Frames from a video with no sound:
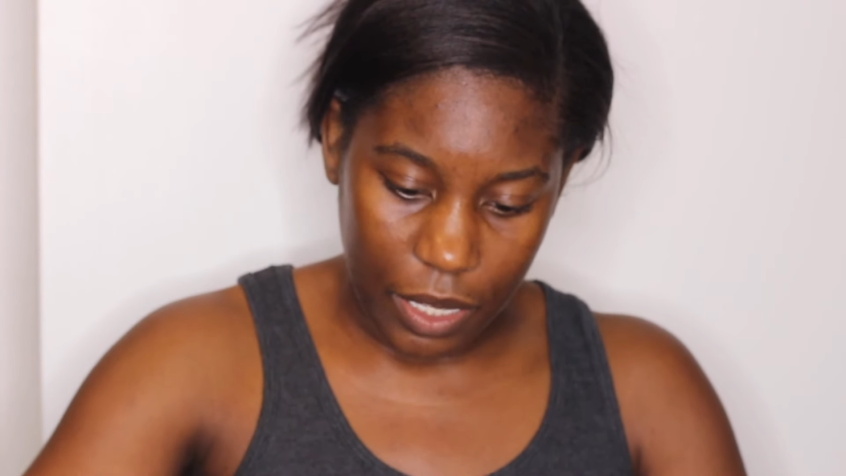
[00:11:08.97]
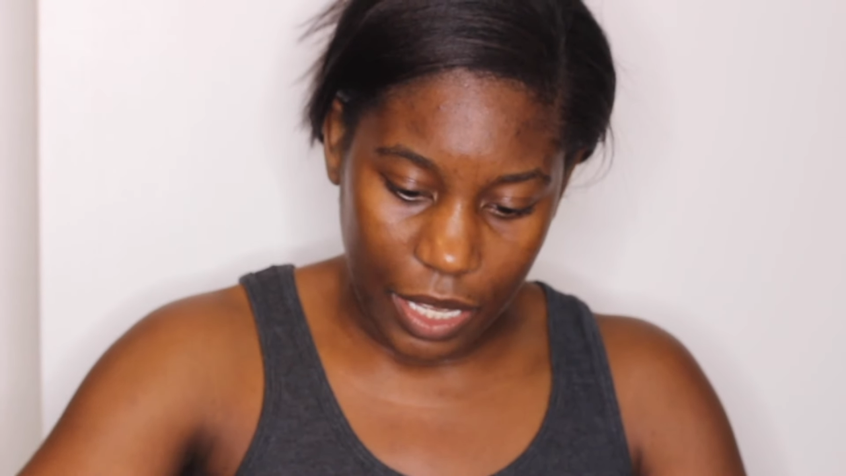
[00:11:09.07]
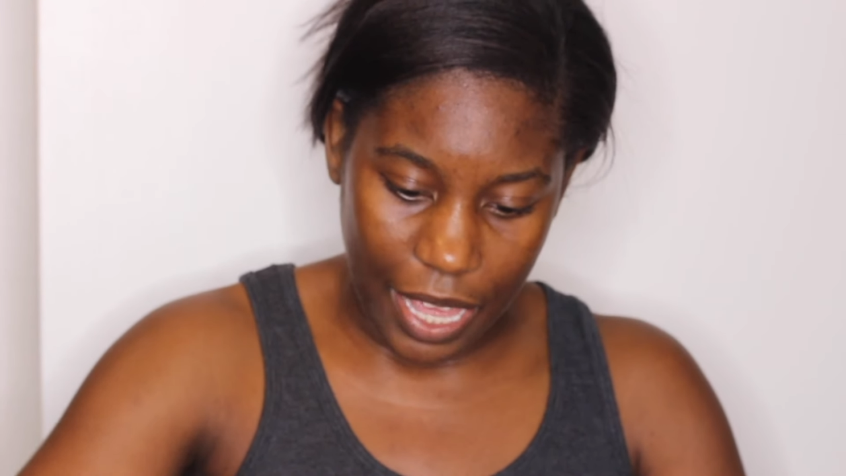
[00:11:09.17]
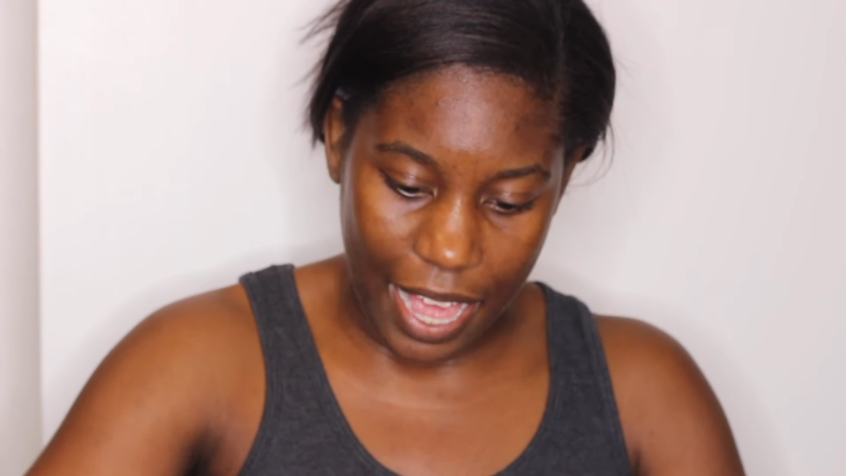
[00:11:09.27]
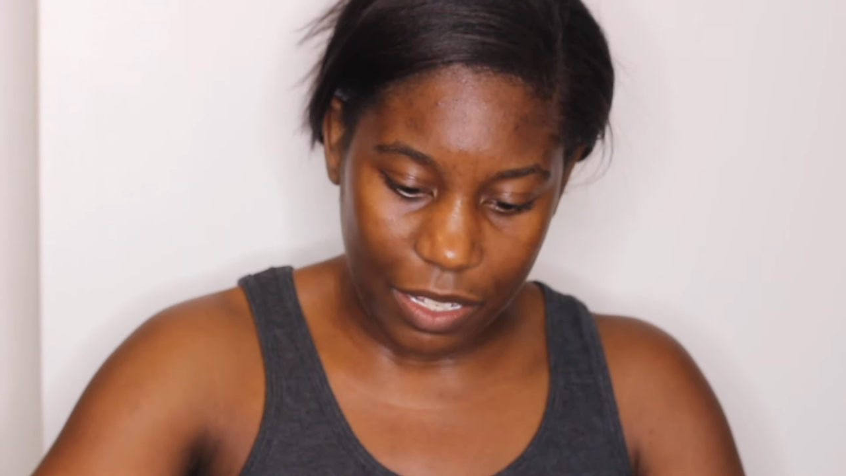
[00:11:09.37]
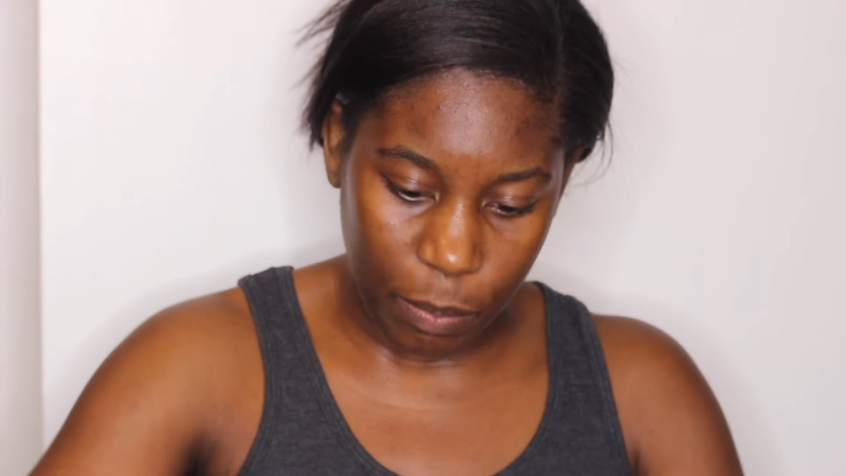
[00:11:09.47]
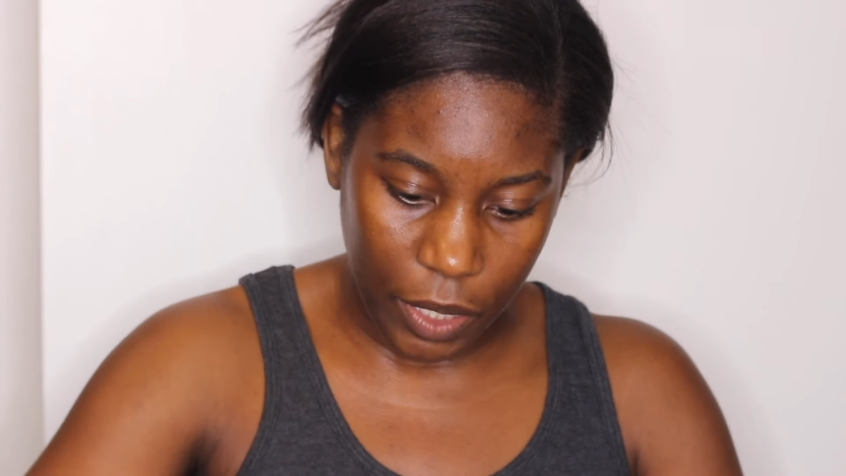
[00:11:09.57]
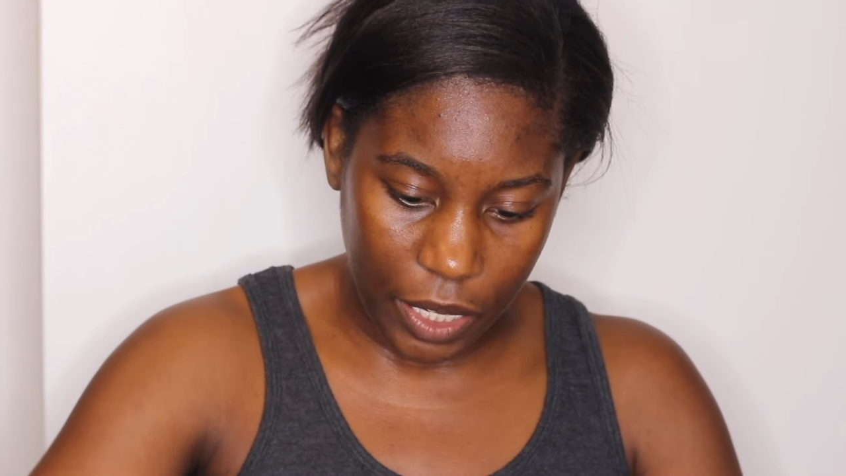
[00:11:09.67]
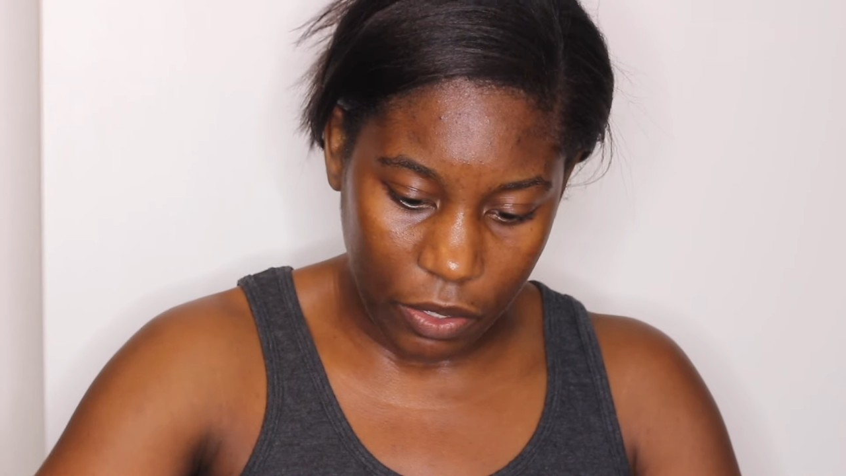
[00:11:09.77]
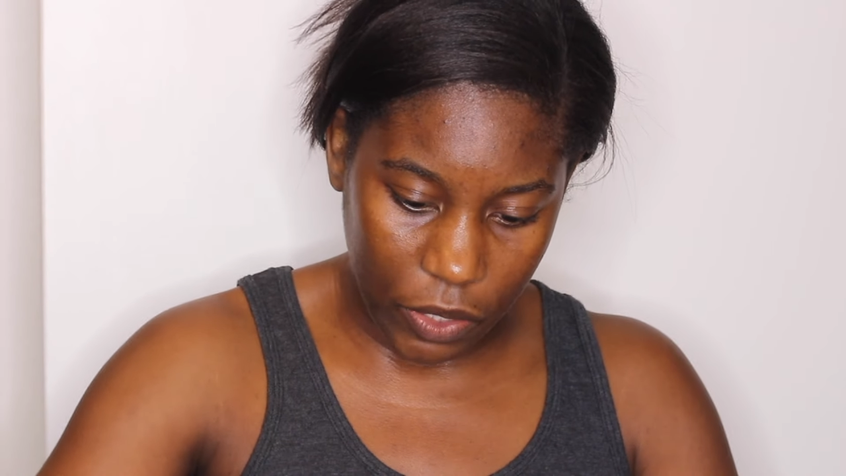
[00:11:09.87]
it has
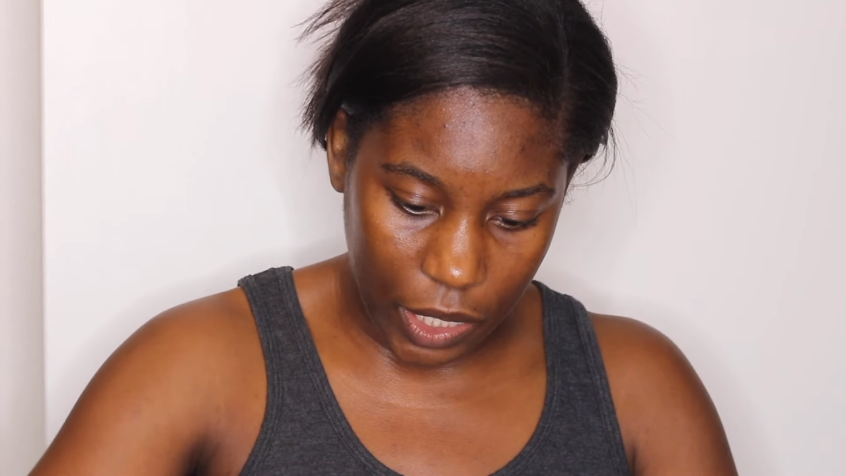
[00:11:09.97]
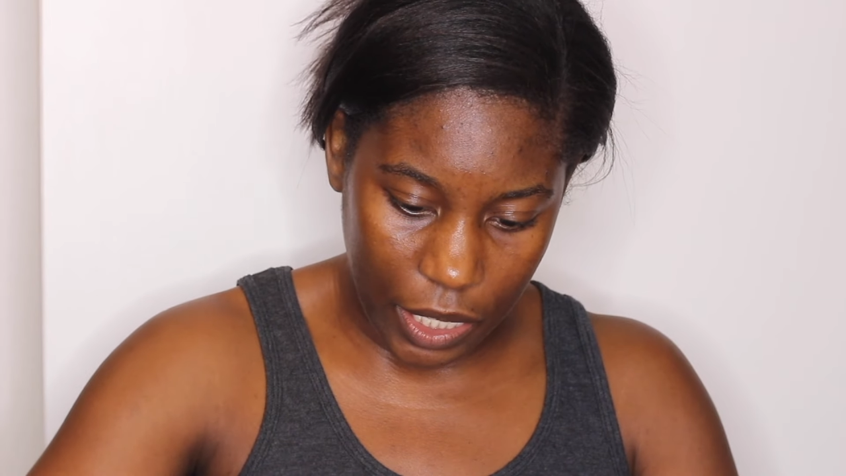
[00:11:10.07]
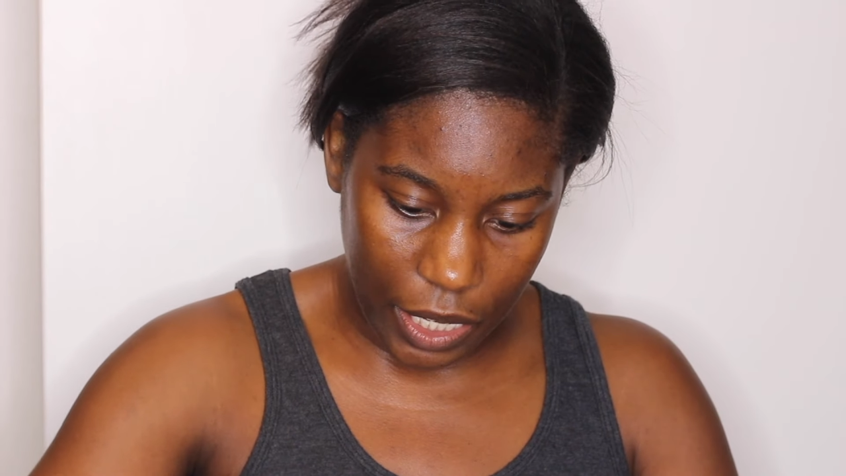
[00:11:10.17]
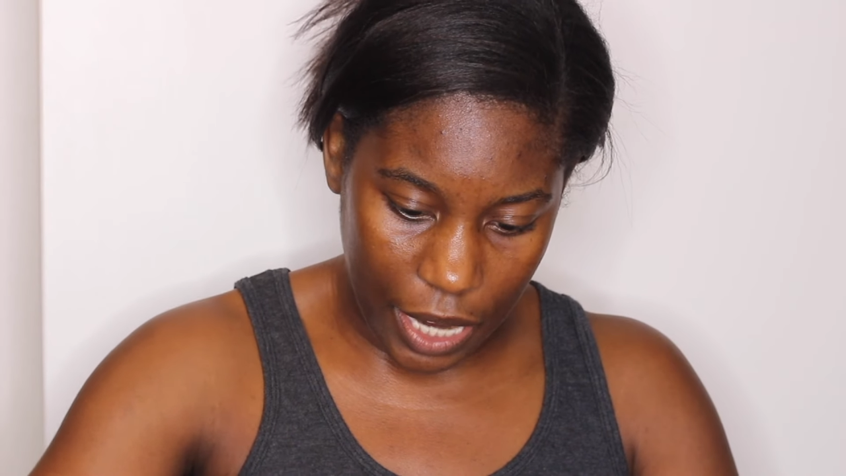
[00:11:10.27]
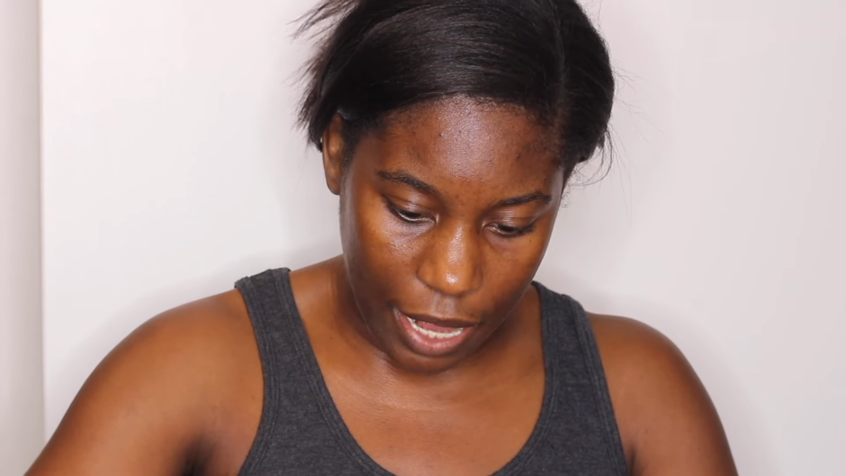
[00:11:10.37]
blood on it, and